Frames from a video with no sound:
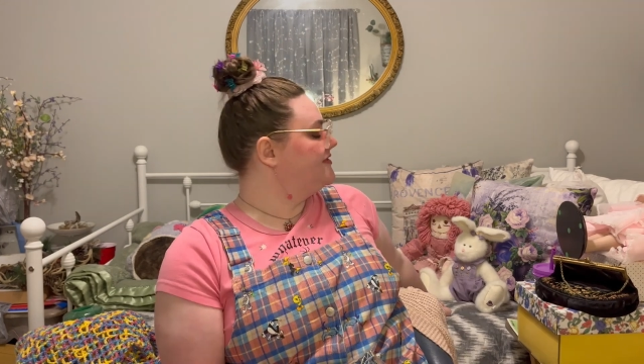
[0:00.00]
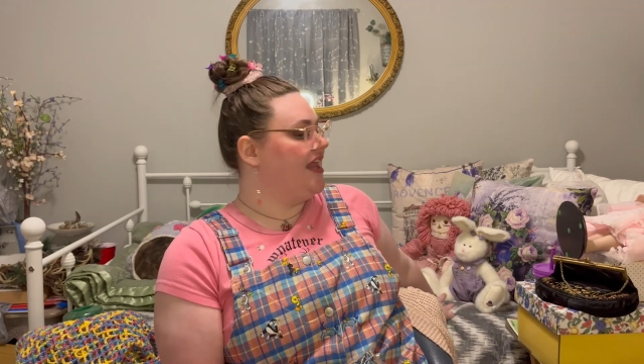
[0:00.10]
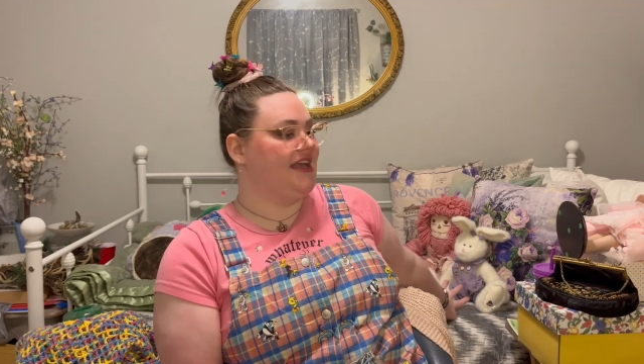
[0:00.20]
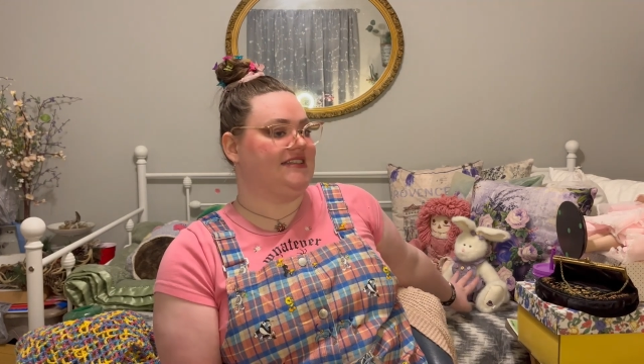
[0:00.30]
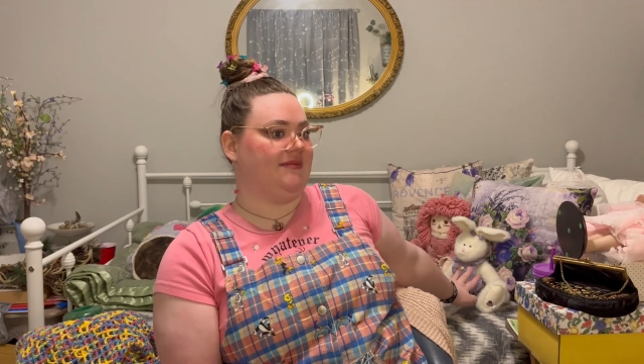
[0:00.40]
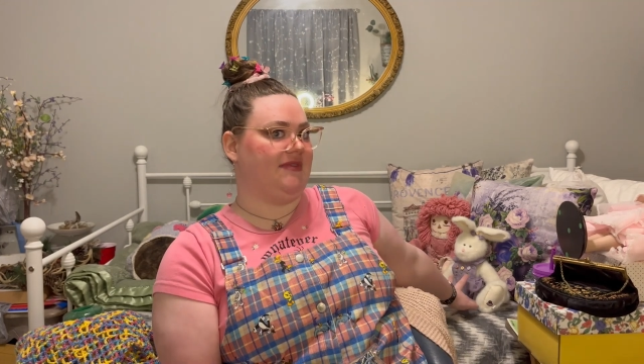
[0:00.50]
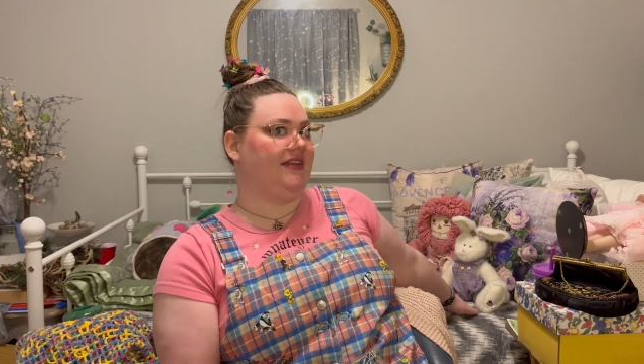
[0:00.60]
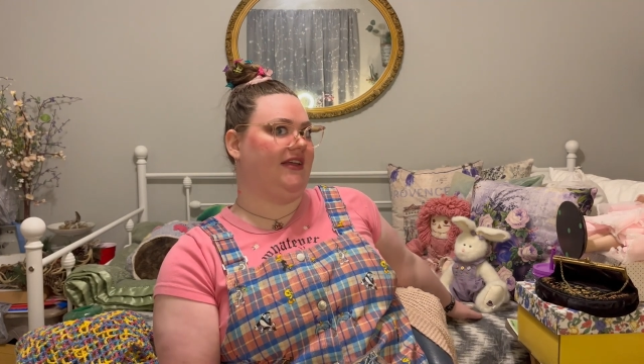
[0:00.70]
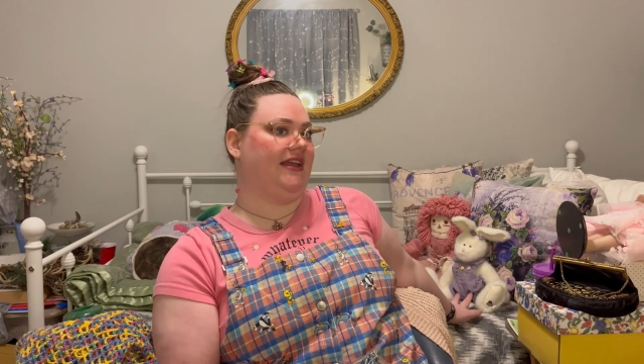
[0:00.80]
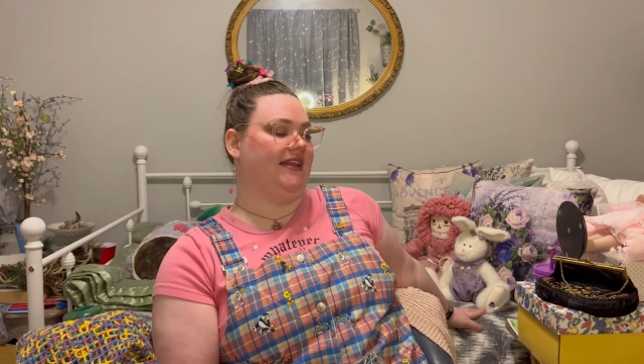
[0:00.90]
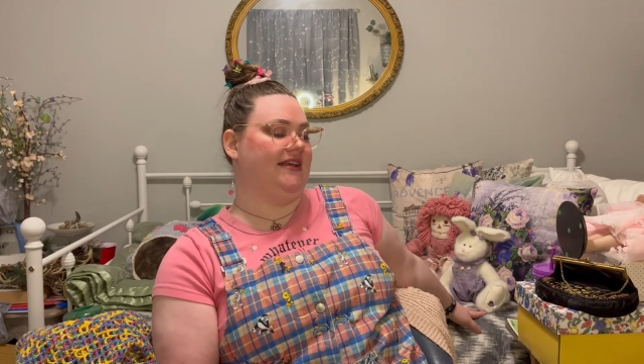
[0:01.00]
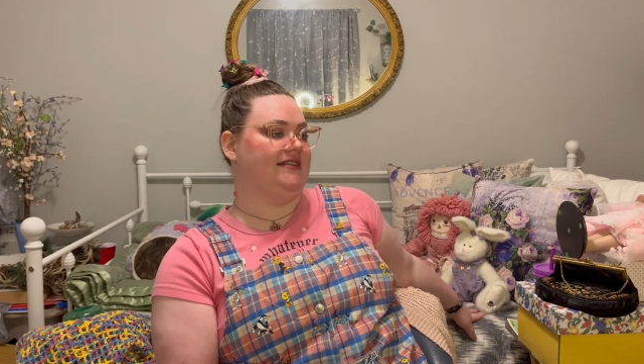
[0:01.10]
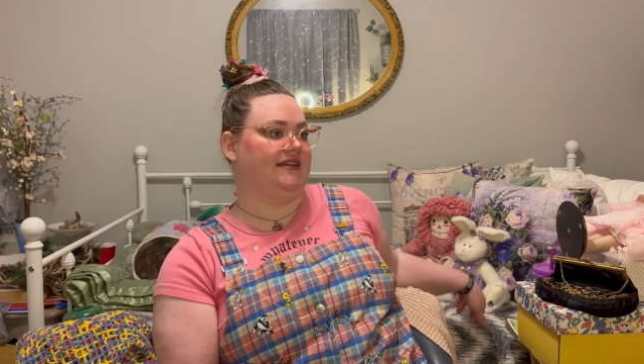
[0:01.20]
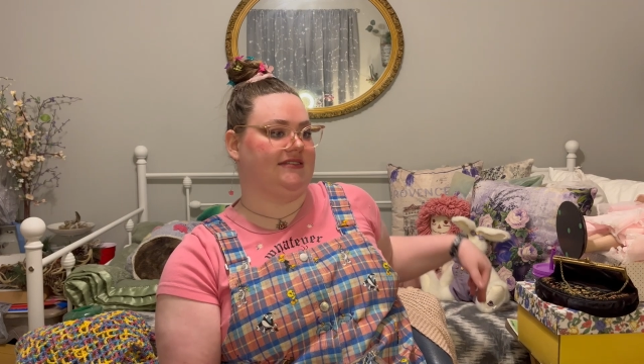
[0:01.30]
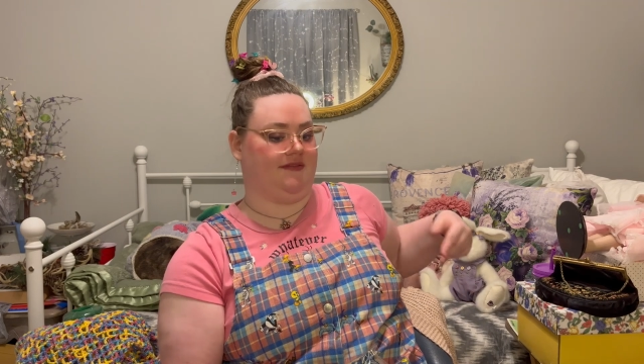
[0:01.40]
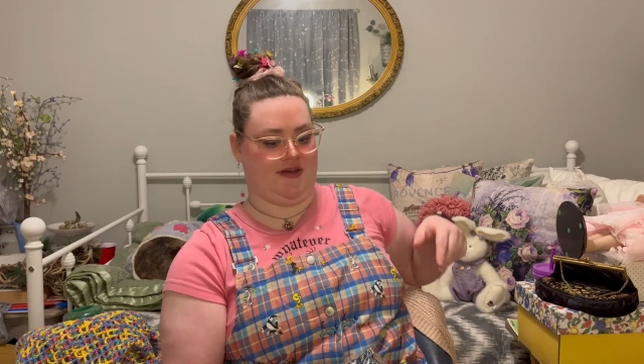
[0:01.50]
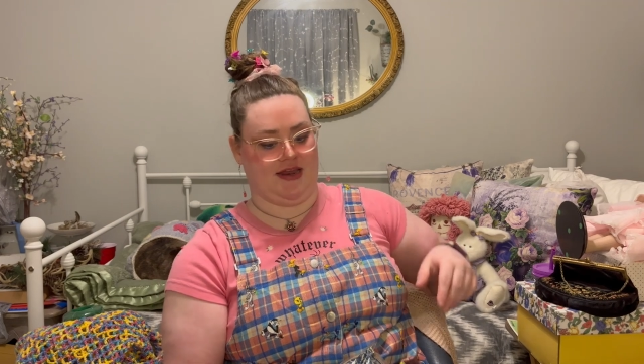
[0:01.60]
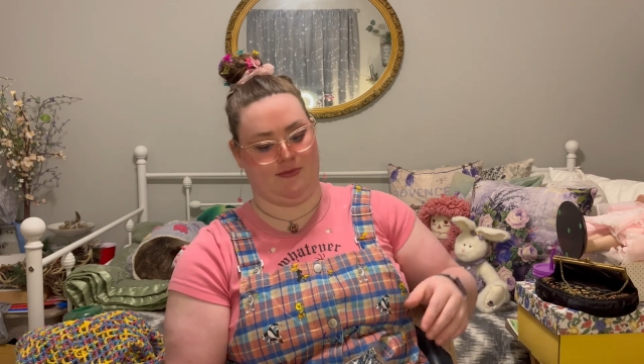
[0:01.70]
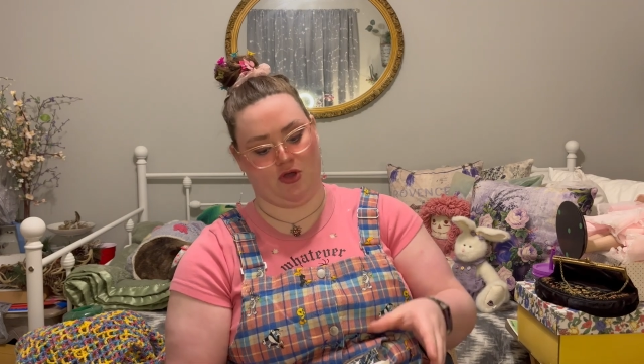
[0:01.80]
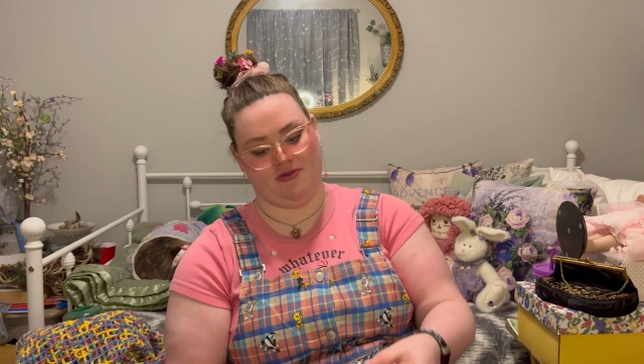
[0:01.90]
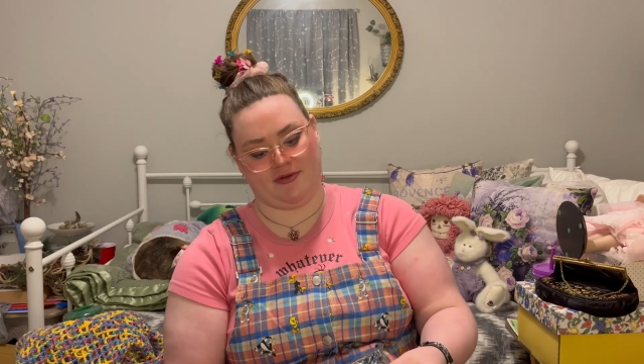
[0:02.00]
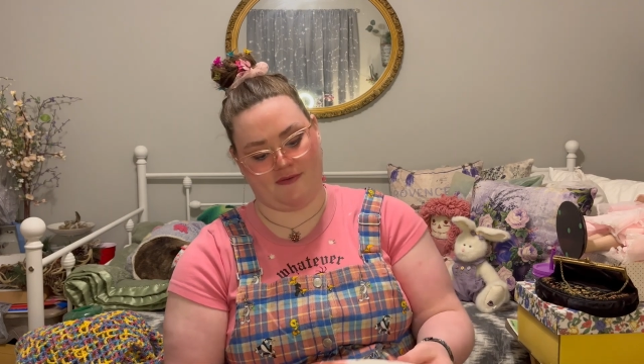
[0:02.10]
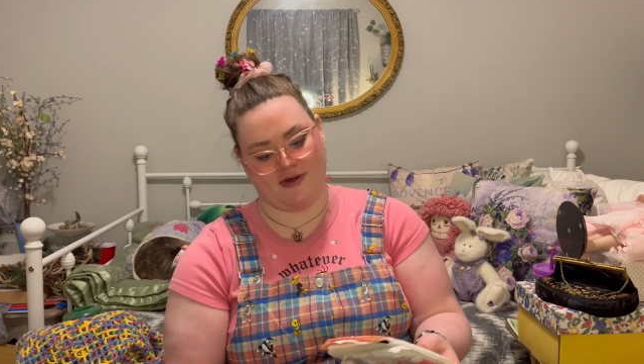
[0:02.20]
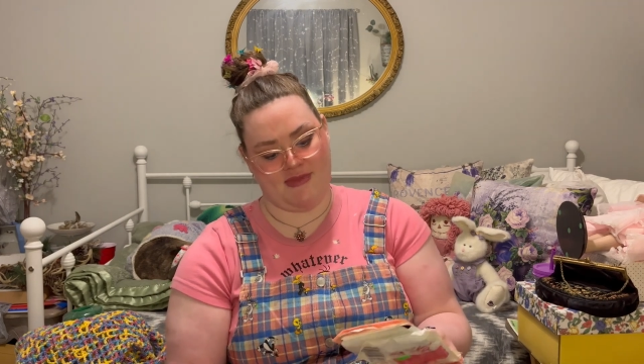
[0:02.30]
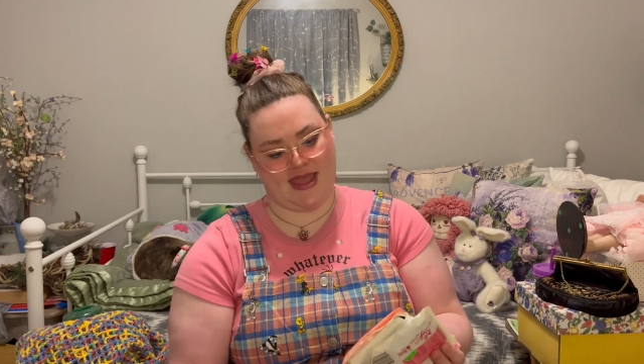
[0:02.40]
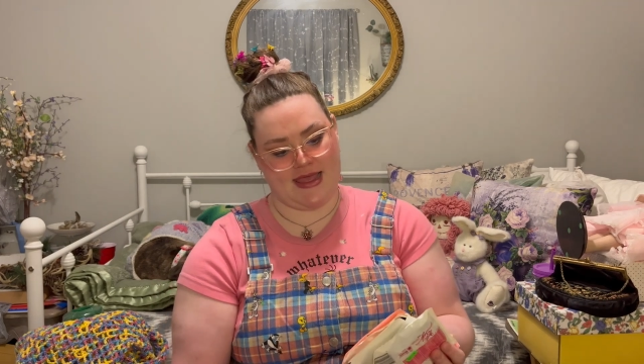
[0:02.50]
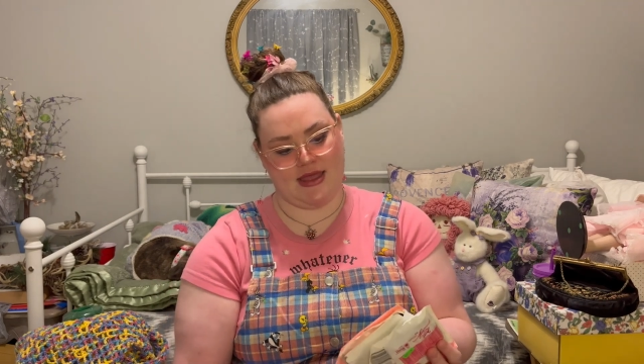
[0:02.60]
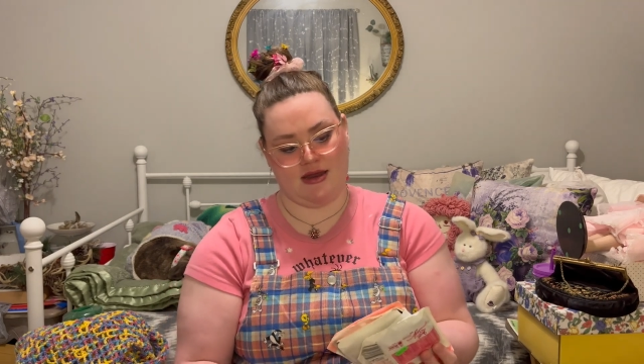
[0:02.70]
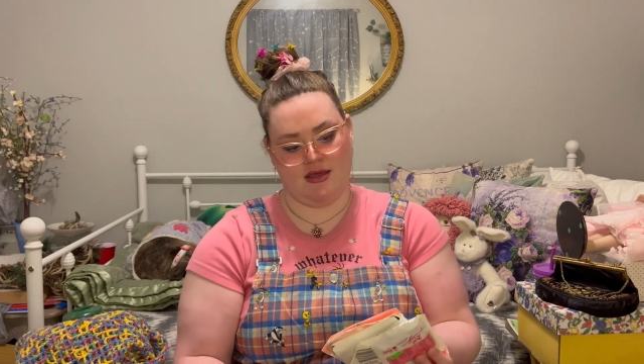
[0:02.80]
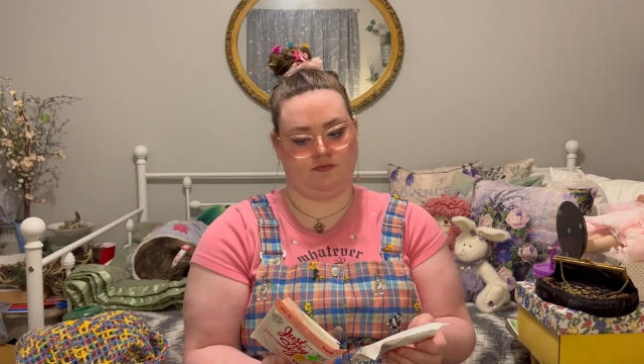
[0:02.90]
like something like this, like a stuffed animal, if I were to make it,